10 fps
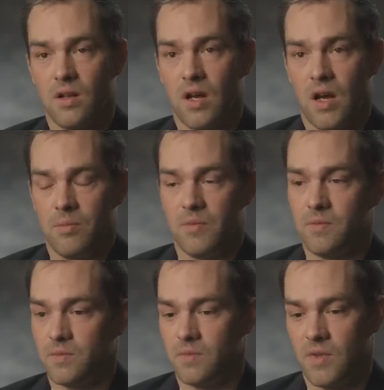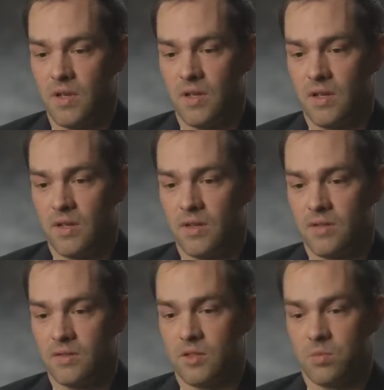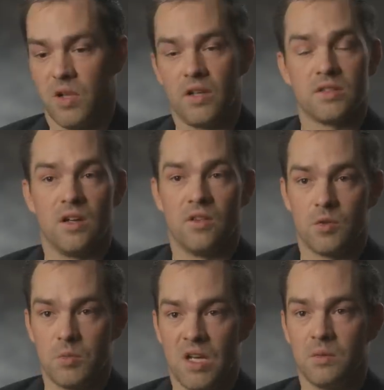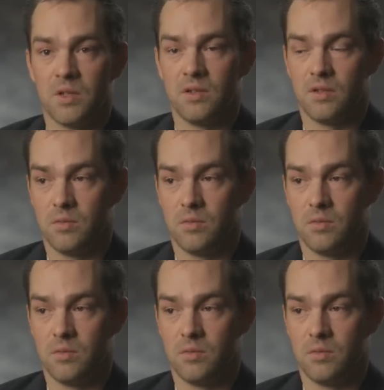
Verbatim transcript: I'm just blessed enough to be able to